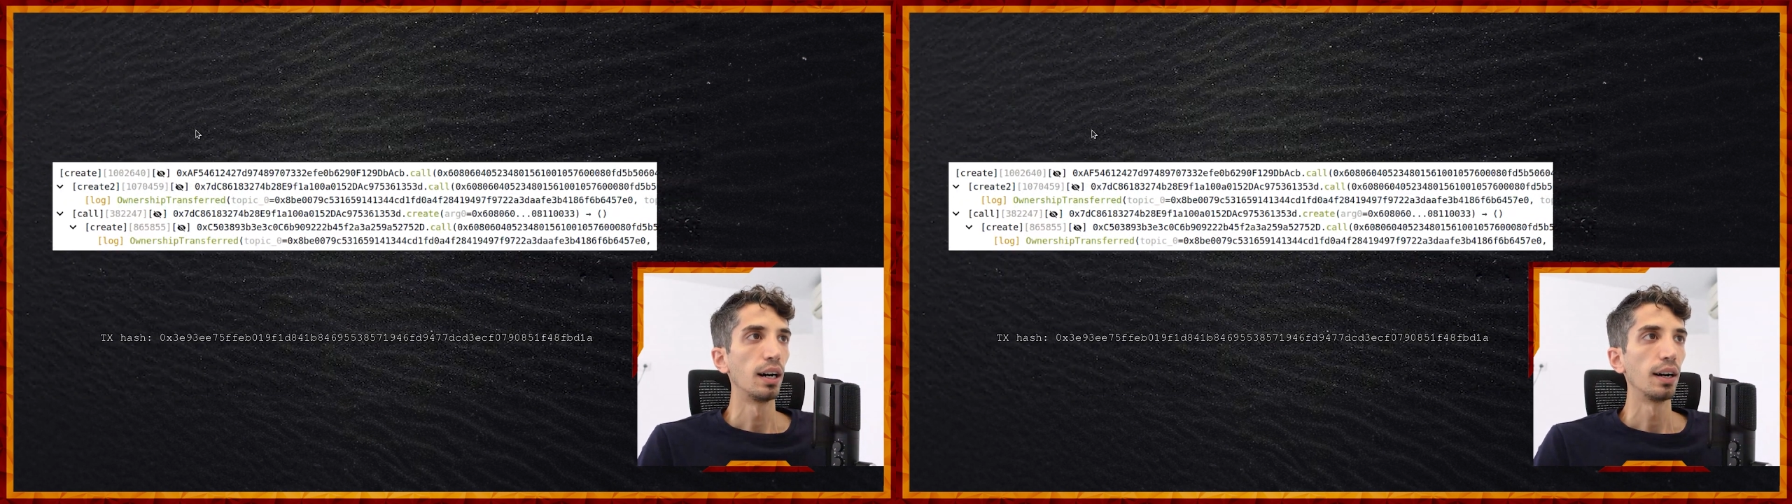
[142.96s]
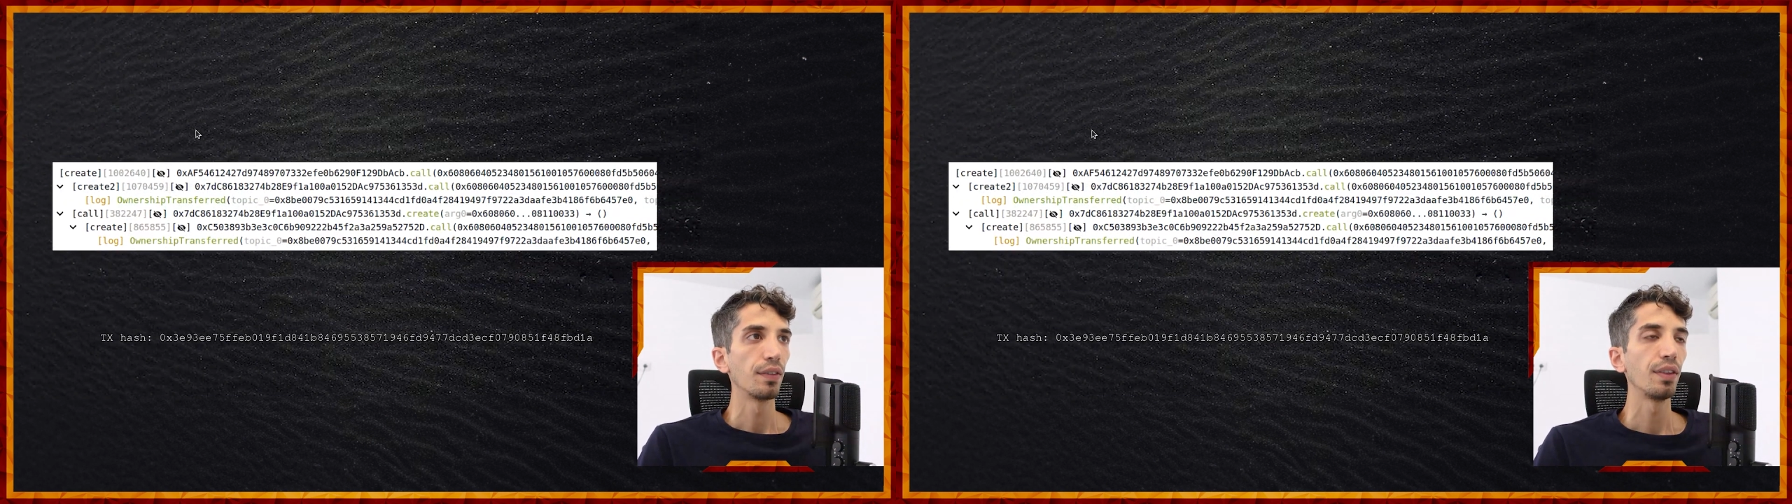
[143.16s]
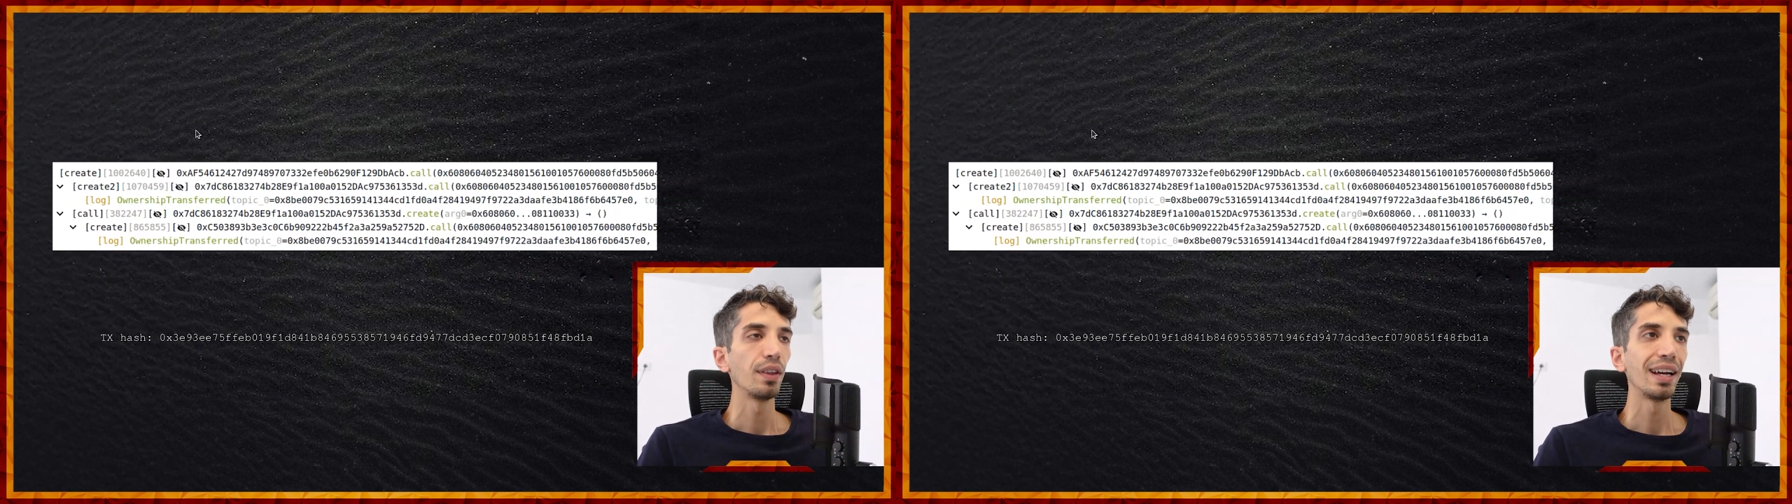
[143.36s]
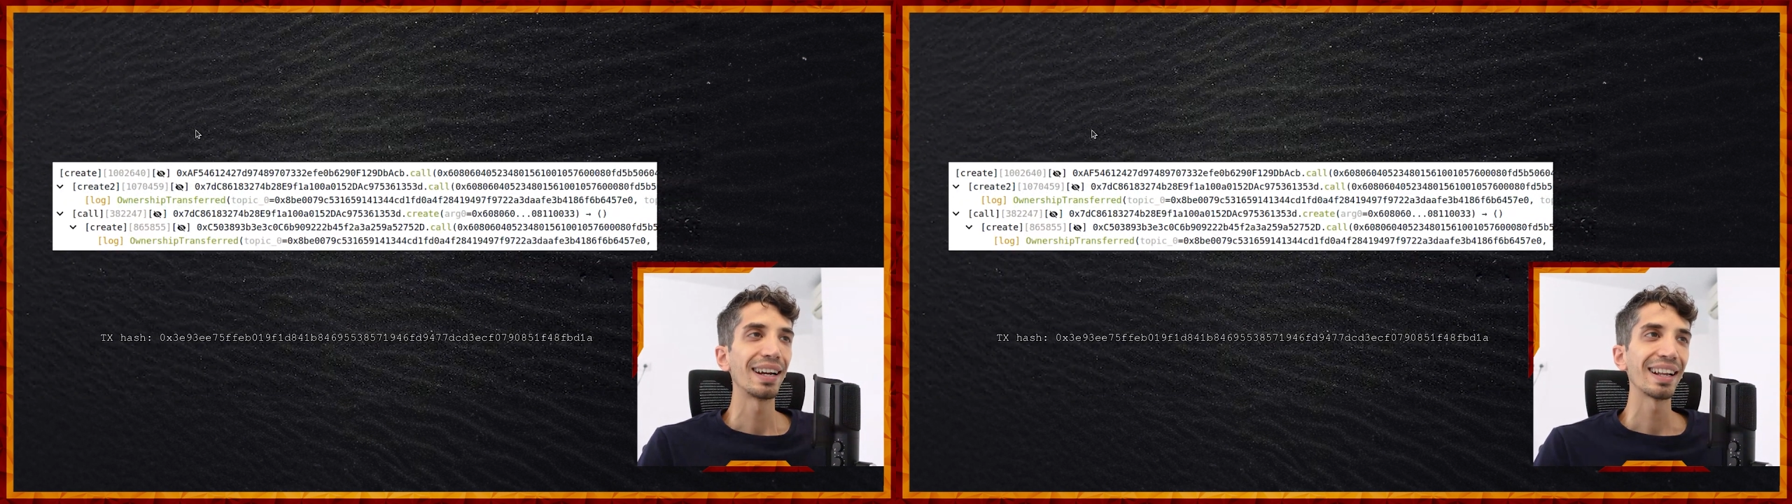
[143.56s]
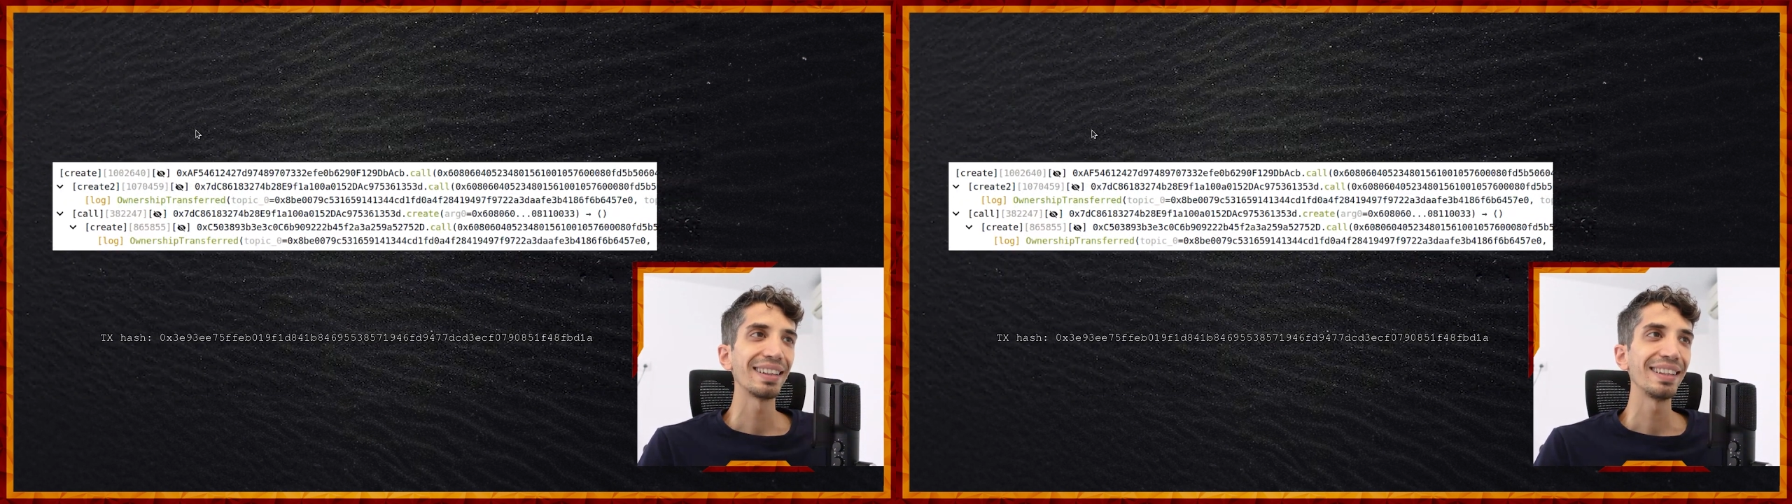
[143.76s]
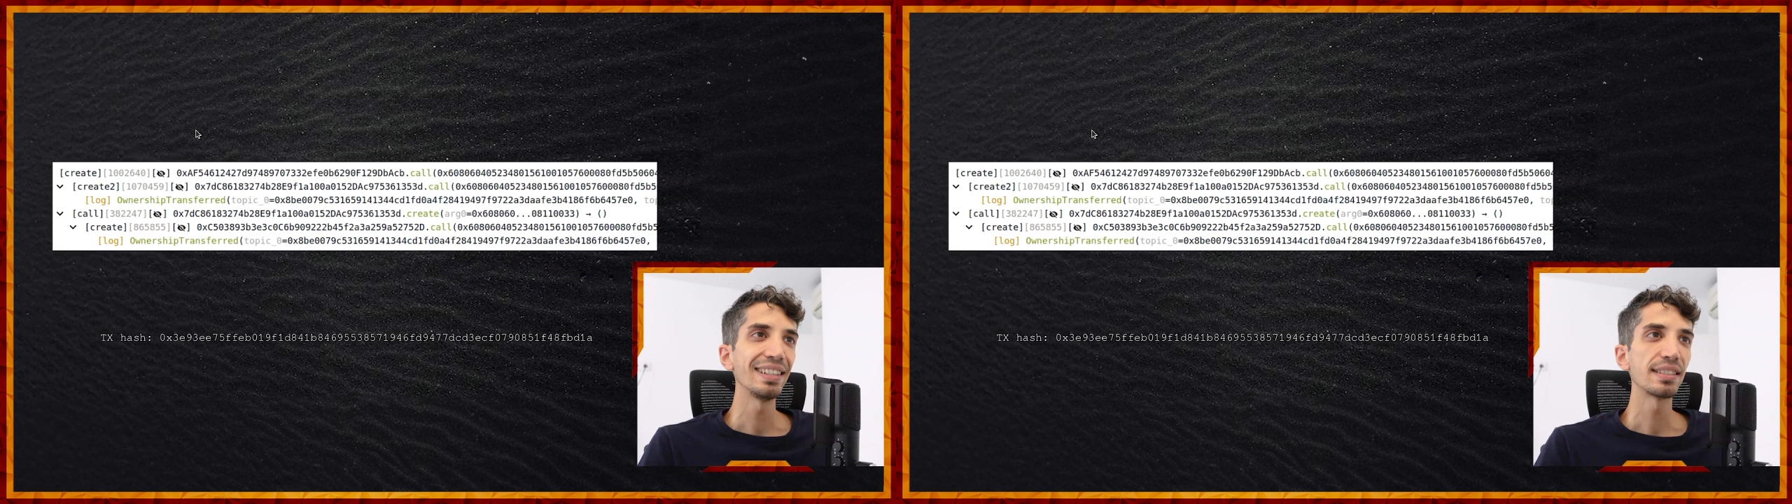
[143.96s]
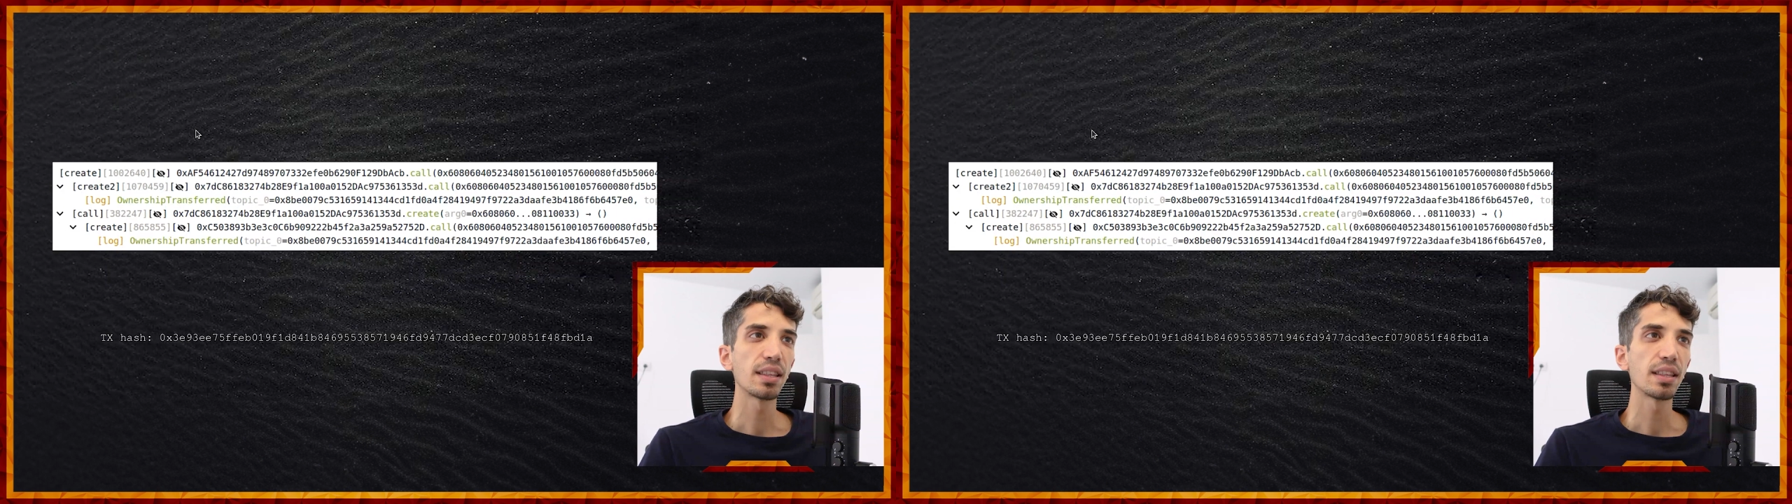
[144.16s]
There are at least